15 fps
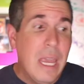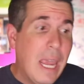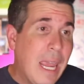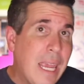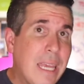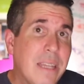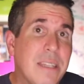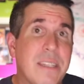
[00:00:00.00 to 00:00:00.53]

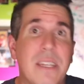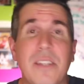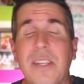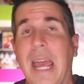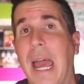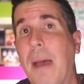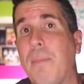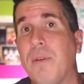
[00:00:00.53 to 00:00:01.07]
And since
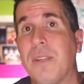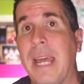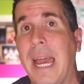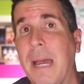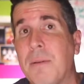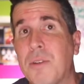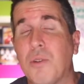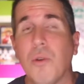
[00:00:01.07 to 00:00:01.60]
Apple's
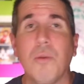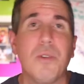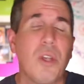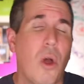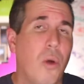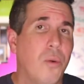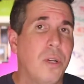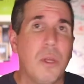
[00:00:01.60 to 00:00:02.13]
App Store was
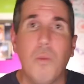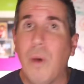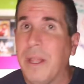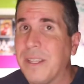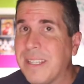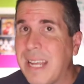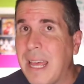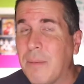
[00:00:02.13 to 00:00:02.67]
already well
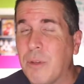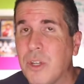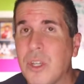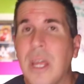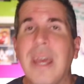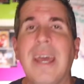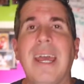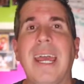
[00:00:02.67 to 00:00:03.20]
established,
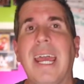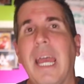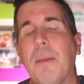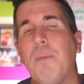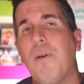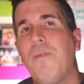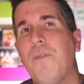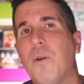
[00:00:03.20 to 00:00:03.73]

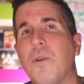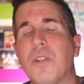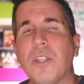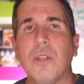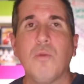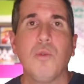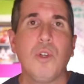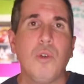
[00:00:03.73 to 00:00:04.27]
Apple focused
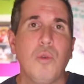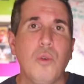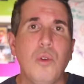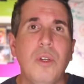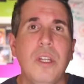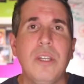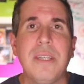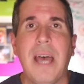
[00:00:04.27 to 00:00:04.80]
on
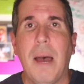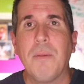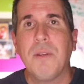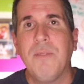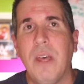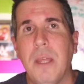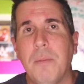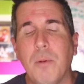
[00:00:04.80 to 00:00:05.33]
recruiting top
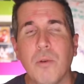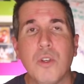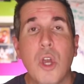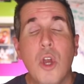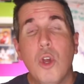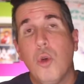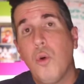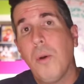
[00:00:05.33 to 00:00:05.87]
developers
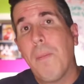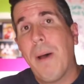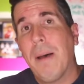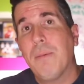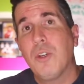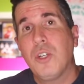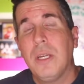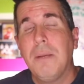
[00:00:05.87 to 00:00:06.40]
who were
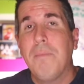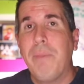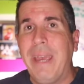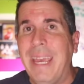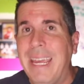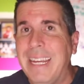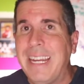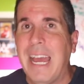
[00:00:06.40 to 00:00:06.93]
publishing
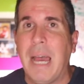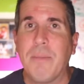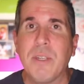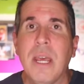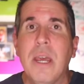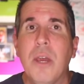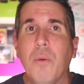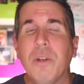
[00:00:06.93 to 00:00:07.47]
paid apps,
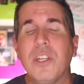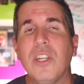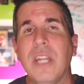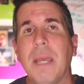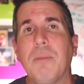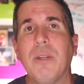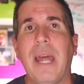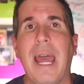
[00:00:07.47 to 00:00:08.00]
which
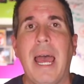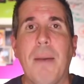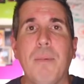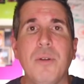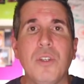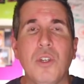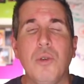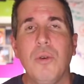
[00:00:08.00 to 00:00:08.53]
enabled
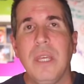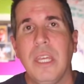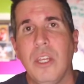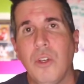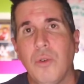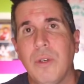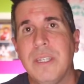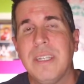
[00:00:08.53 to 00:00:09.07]
Apple to
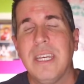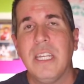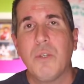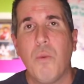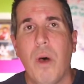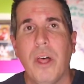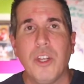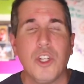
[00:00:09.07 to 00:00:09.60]
increase its
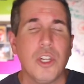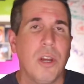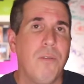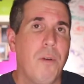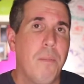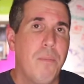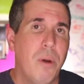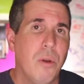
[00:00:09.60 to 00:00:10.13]
wallet share
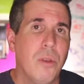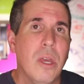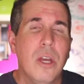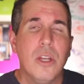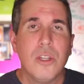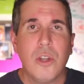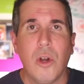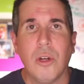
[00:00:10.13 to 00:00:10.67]
for both
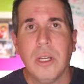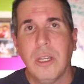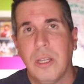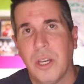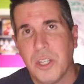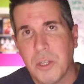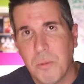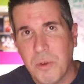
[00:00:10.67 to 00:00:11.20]
target
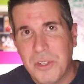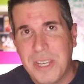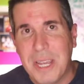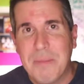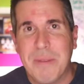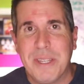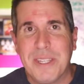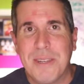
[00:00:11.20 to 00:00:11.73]
customer
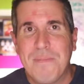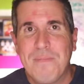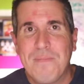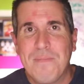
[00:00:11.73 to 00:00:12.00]
segments.